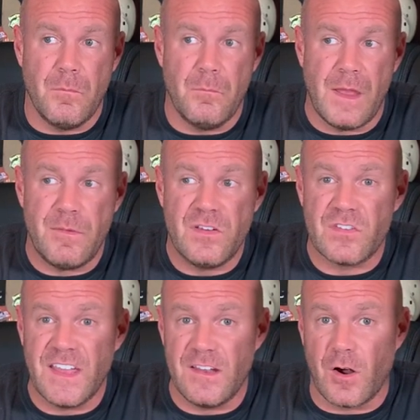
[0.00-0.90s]
maybe
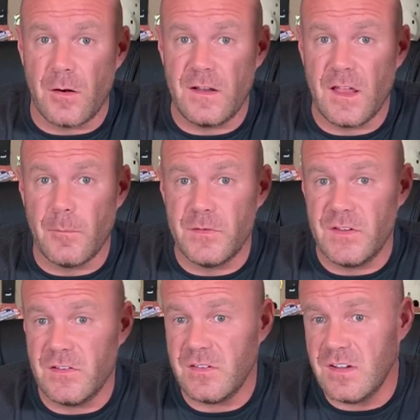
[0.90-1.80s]
just get an RDL
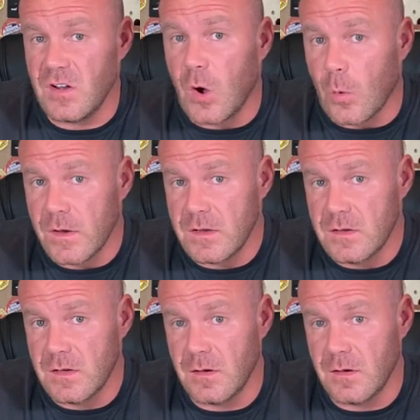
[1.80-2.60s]
position and hold it.